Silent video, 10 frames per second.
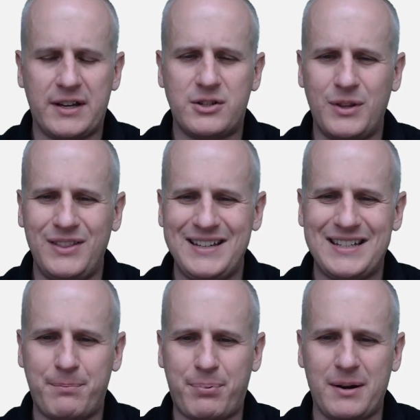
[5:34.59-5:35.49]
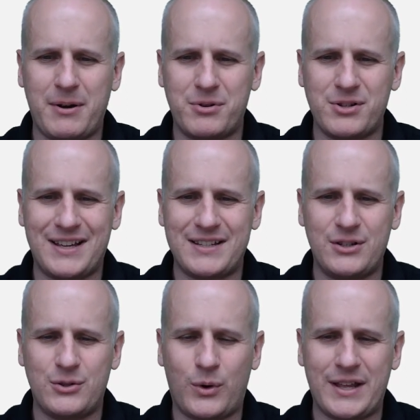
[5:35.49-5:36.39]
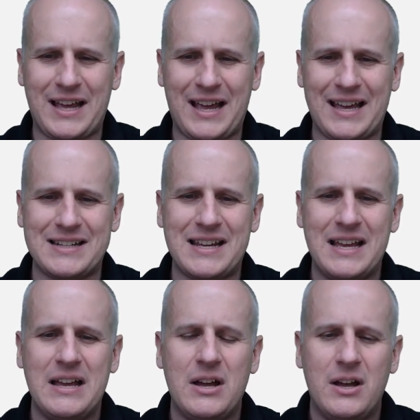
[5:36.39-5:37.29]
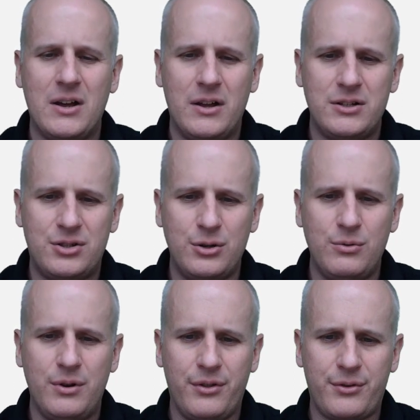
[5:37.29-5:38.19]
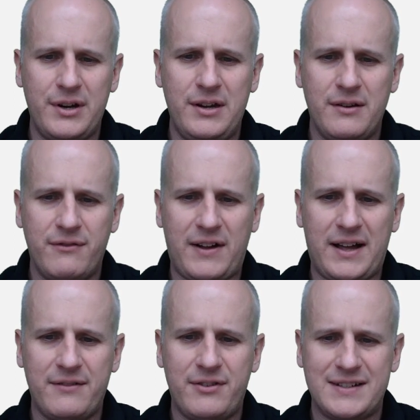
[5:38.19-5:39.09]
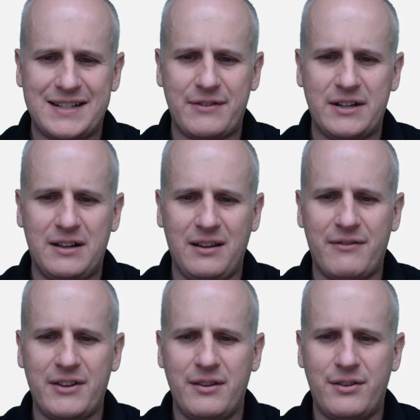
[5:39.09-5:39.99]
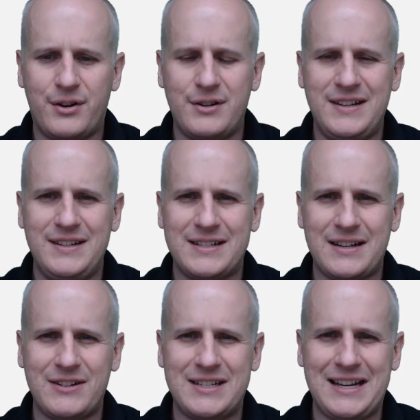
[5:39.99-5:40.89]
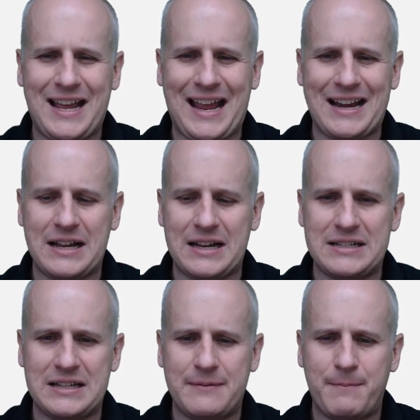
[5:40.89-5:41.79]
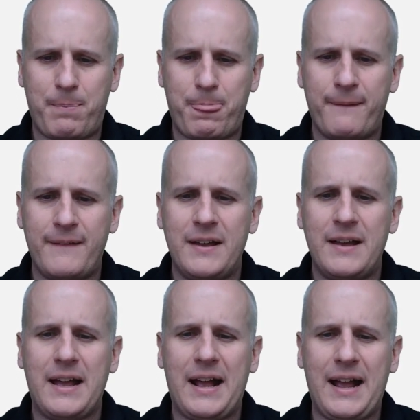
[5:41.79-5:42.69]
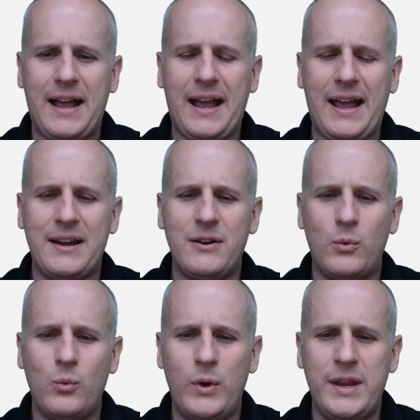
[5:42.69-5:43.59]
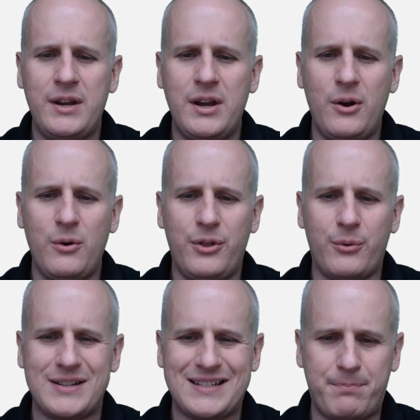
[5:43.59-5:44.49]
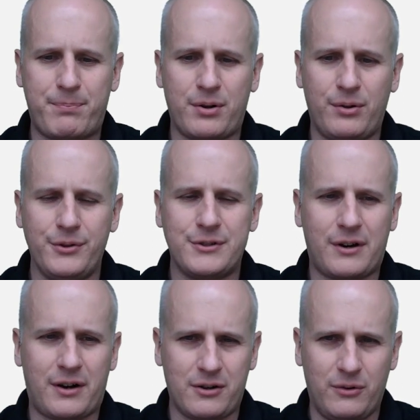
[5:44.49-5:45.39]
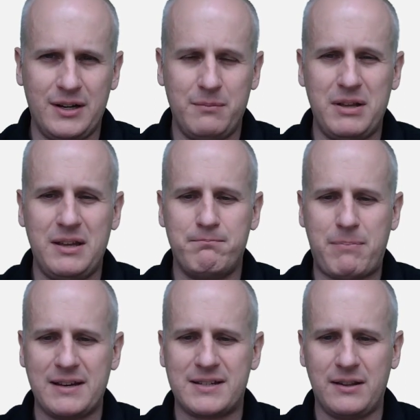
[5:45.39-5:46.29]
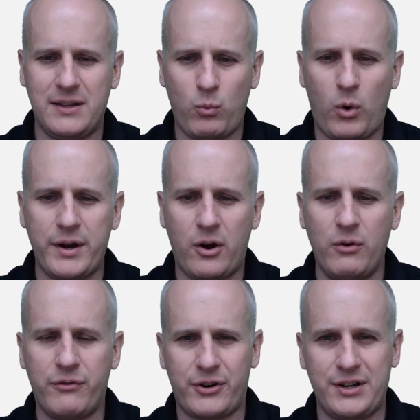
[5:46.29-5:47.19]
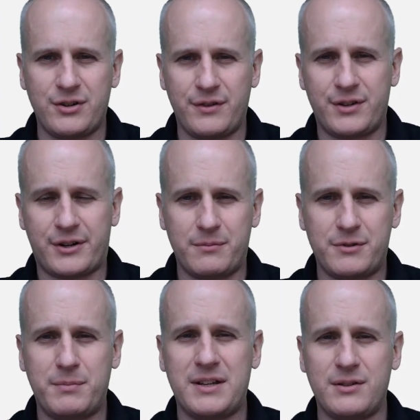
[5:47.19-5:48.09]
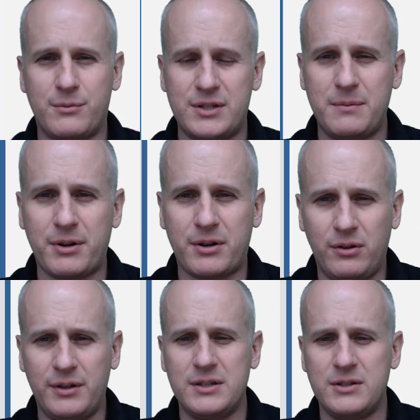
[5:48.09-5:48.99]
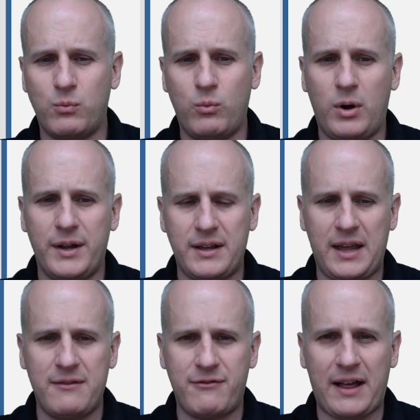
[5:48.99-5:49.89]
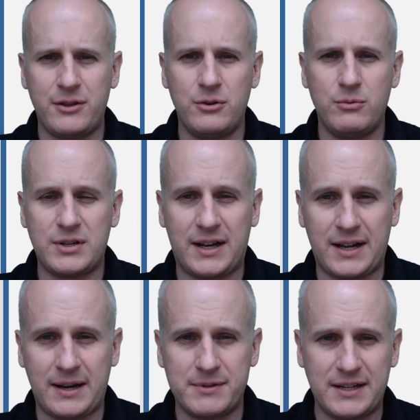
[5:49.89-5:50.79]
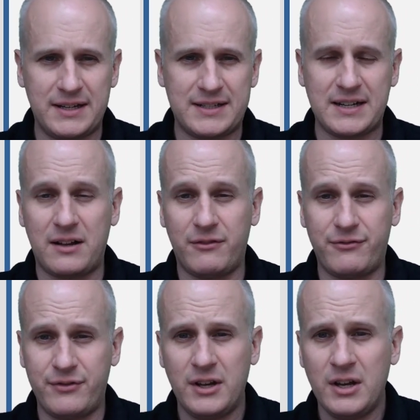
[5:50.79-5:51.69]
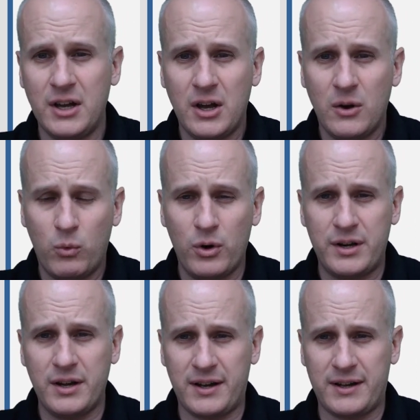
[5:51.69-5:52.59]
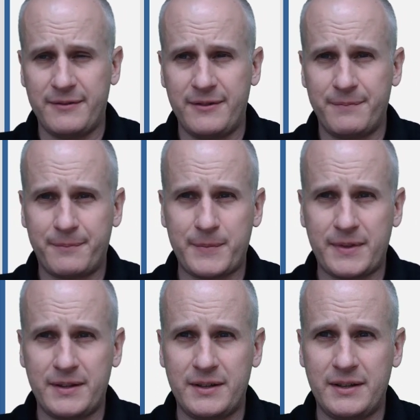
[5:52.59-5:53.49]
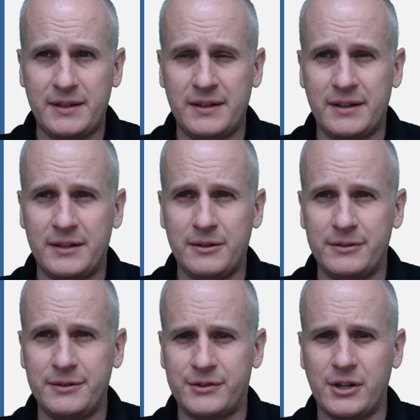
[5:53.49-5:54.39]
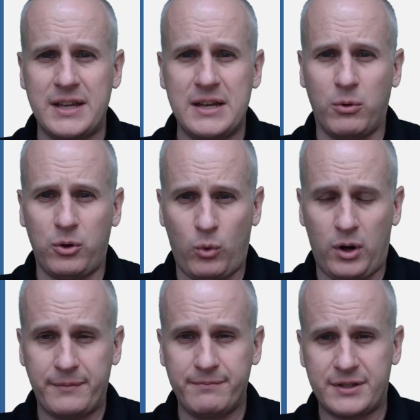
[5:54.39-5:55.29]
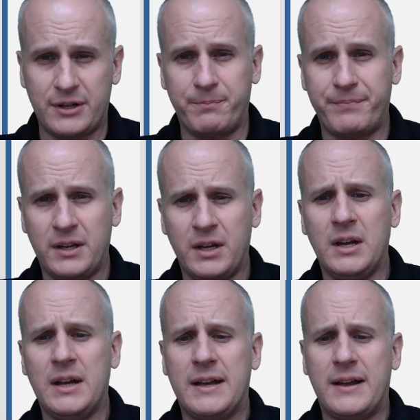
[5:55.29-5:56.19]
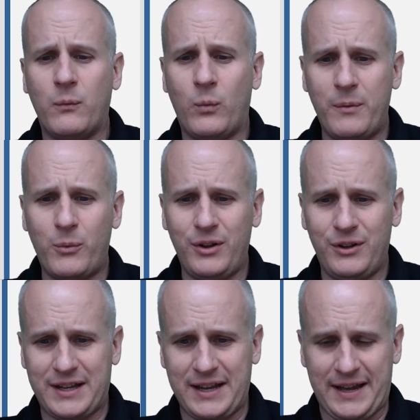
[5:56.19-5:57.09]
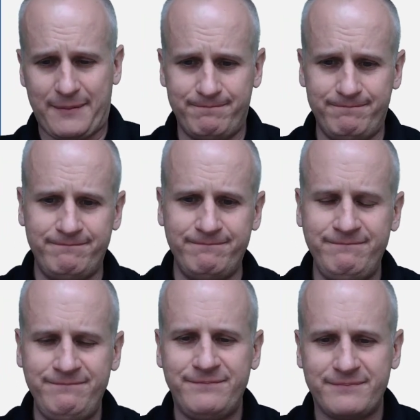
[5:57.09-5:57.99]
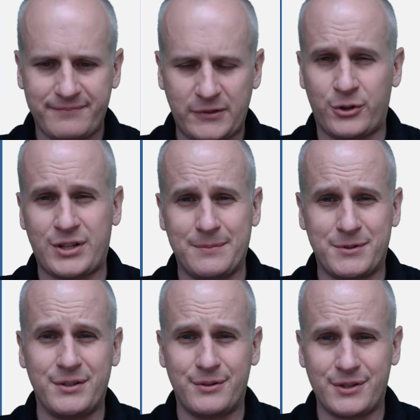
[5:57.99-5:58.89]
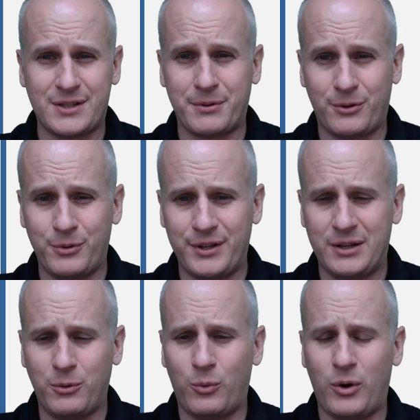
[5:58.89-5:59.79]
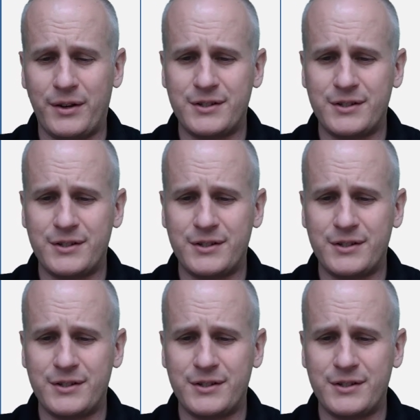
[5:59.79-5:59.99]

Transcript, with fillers: So we list the prime numbers less than twenty as two, three, five, seven, eleven, thirteen, seventeen, and nineteen. And we know the reciprocals are going to be basically one over each of the terms, because a reciprocal is what a value times itself would uh, uh, is going to equal to one. So when we're looking at, or times the reciprocal will equal to one.